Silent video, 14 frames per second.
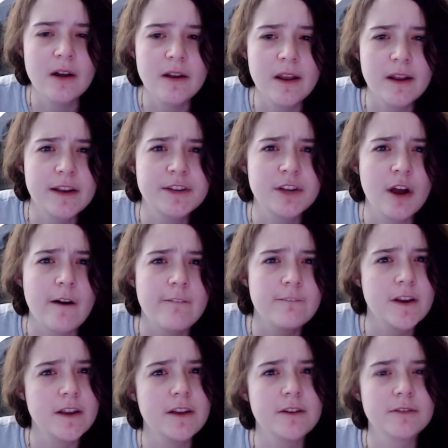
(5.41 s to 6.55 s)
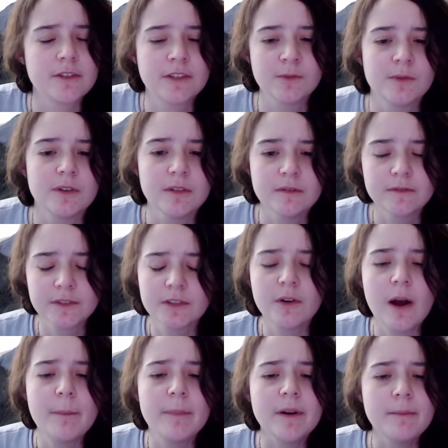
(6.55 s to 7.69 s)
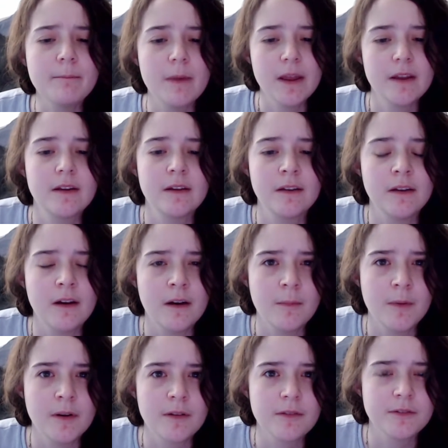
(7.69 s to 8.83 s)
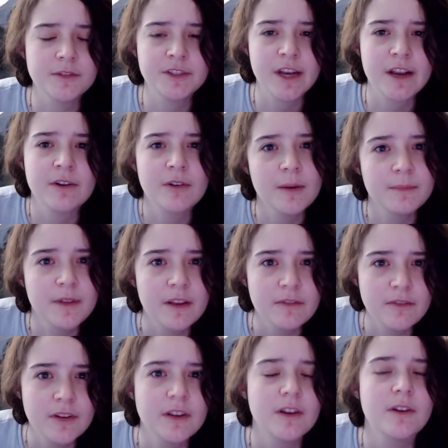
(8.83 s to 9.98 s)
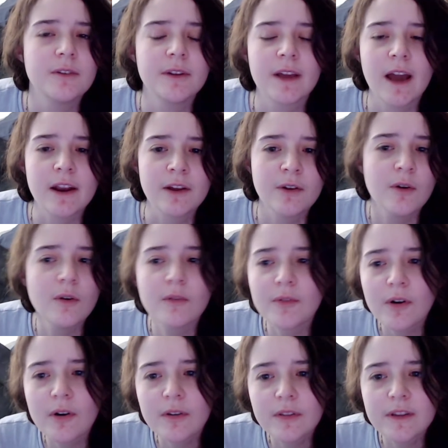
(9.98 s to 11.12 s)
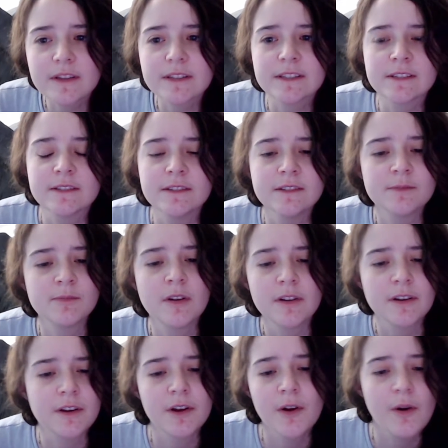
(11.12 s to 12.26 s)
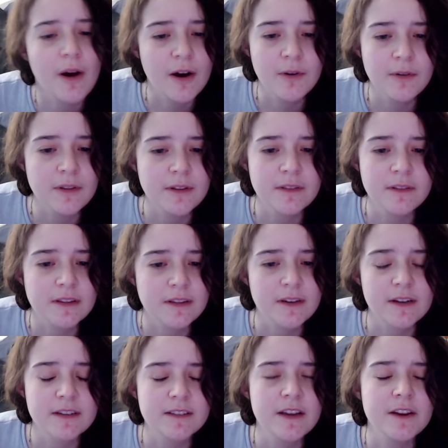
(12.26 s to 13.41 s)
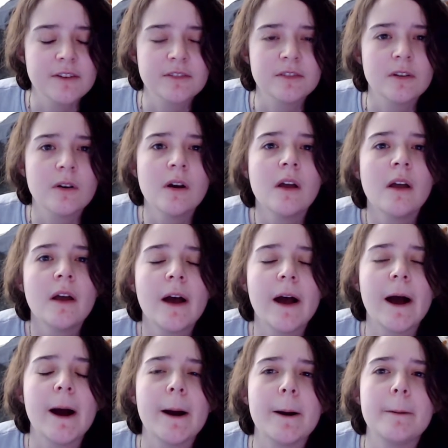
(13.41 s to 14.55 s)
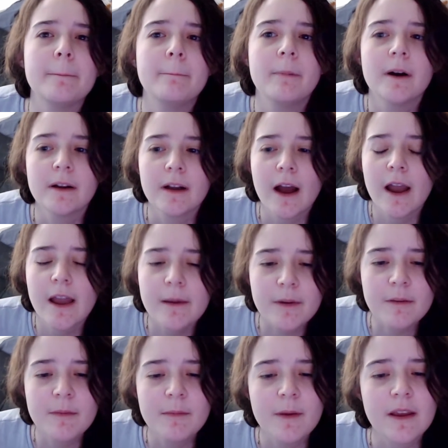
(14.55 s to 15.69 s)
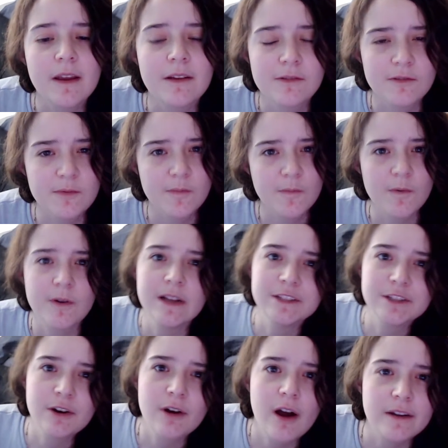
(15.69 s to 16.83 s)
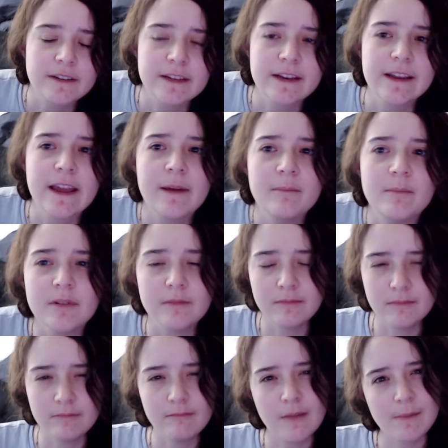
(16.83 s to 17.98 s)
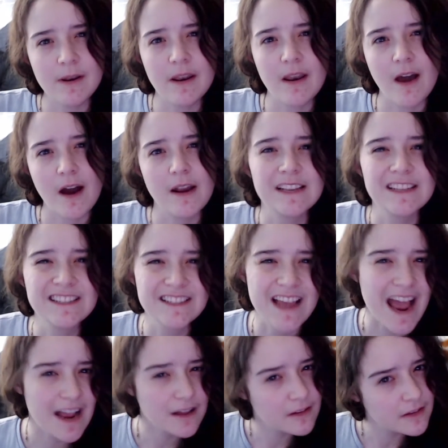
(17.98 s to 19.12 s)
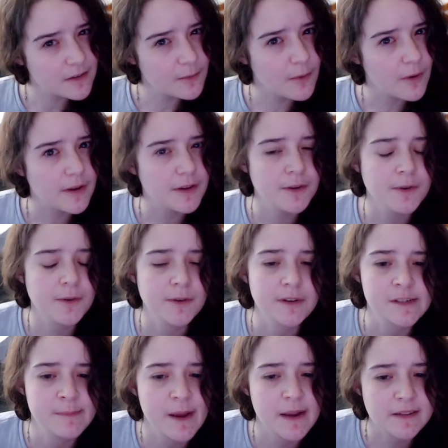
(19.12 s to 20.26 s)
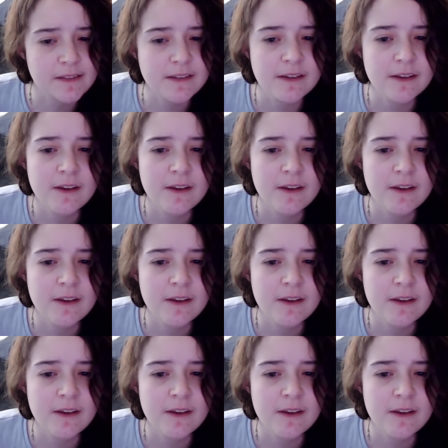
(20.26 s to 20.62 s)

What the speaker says: NHL video, sort of. So I'm gonna make another channel update video to kind of go over all this. It's probably gonna go out within like the next day or so. But I am gonna be making a little bit more NHL content again, but maybe not exactly what you're expecting,